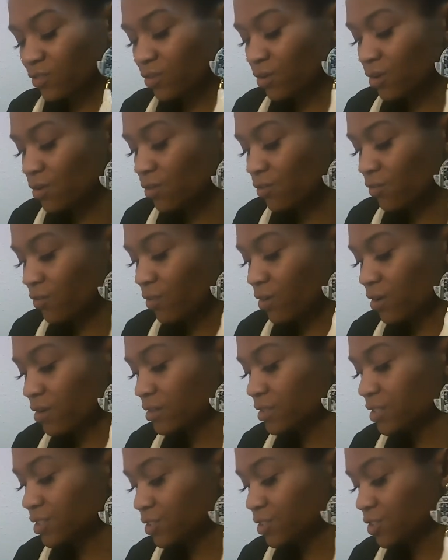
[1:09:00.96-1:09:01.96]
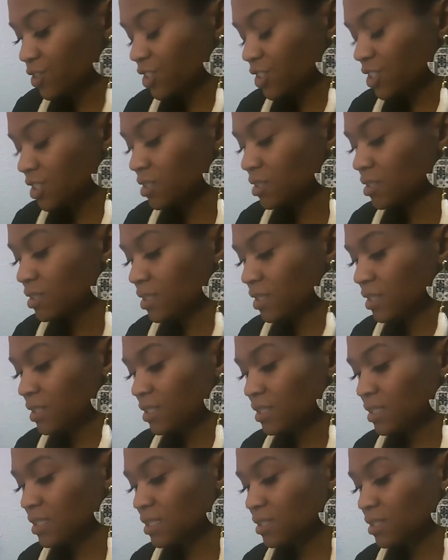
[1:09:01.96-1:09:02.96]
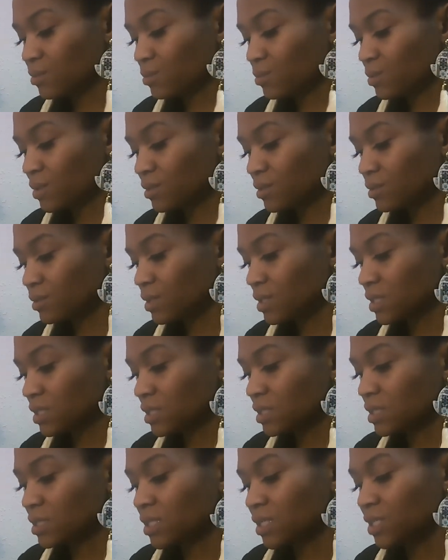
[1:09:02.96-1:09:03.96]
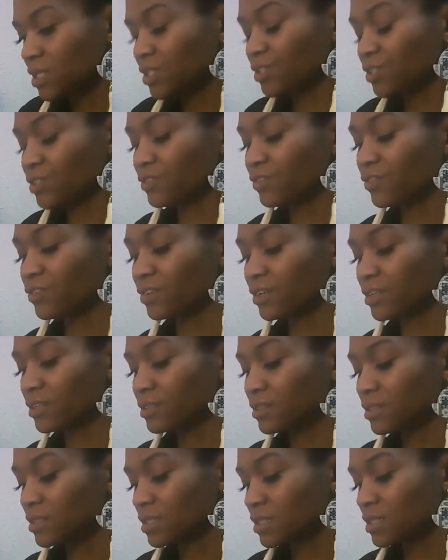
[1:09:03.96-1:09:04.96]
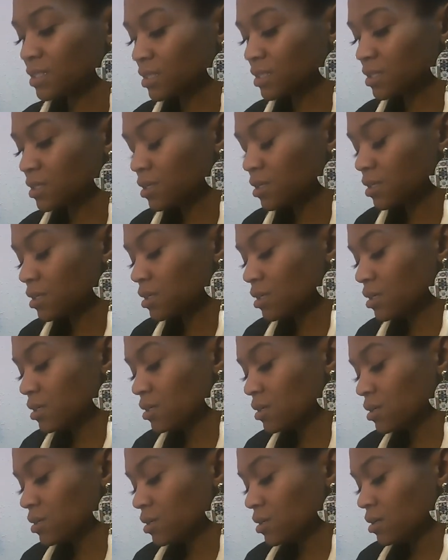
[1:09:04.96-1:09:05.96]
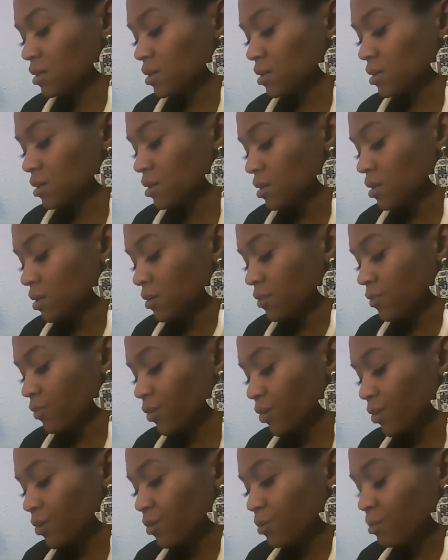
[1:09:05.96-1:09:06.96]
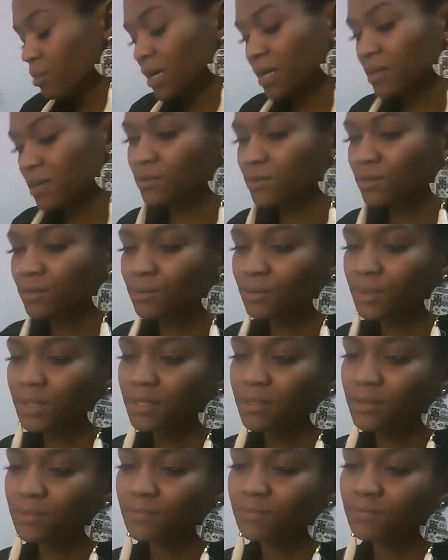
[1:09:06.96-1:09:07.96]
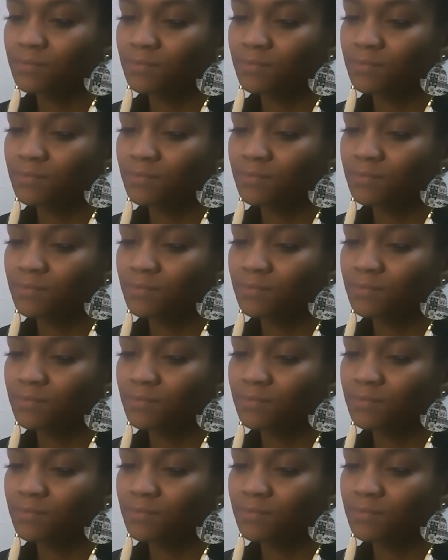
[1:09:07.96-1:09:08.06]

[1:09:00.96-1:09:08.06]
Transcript: for our overall energy. Sea whales is here for us. Three, now three.